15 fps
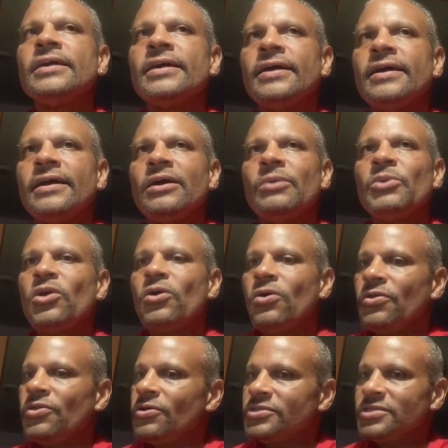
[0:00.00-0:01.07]
and
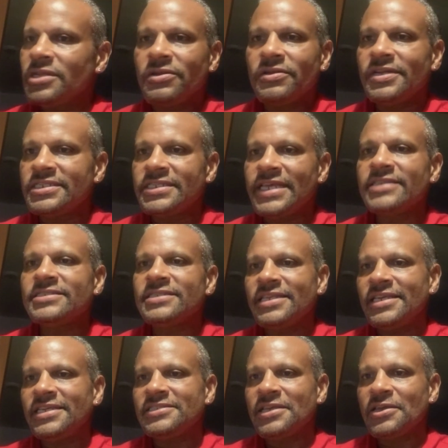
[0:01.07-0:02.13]
all those little
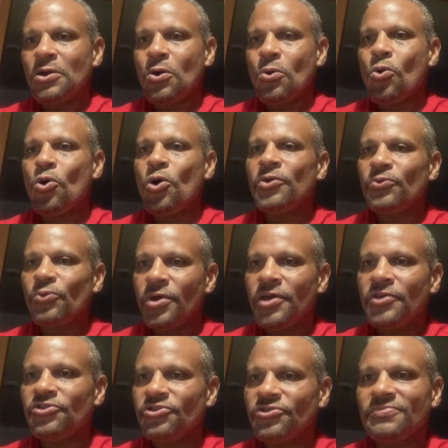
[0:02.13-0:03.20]
necessities that go on
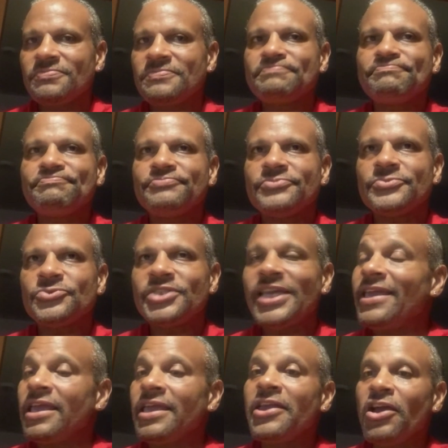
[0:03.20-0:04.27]
with
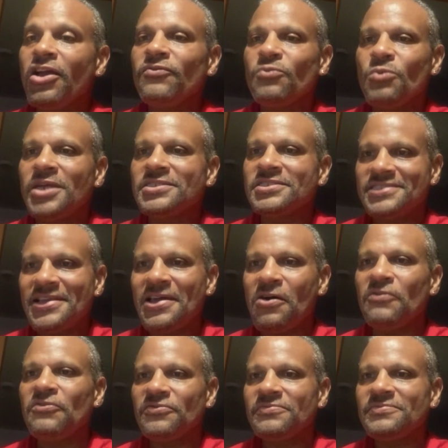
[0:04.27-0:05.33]
taking care of
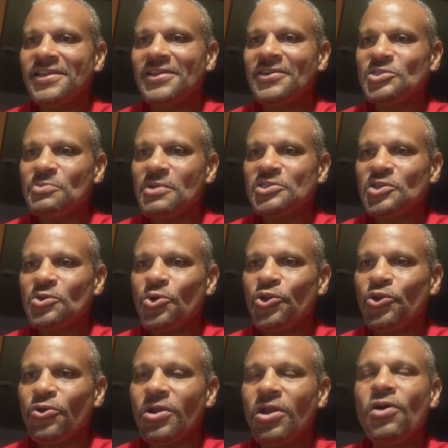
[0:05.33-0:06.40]
oneself, especially when
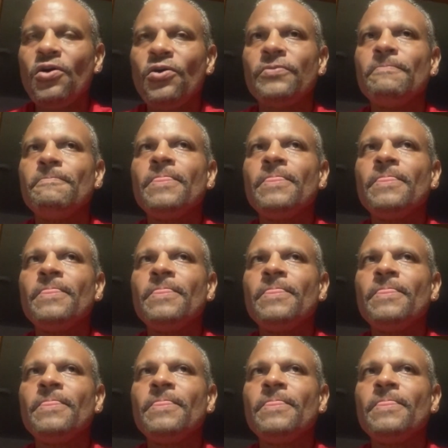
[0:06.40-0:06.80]
you're alone.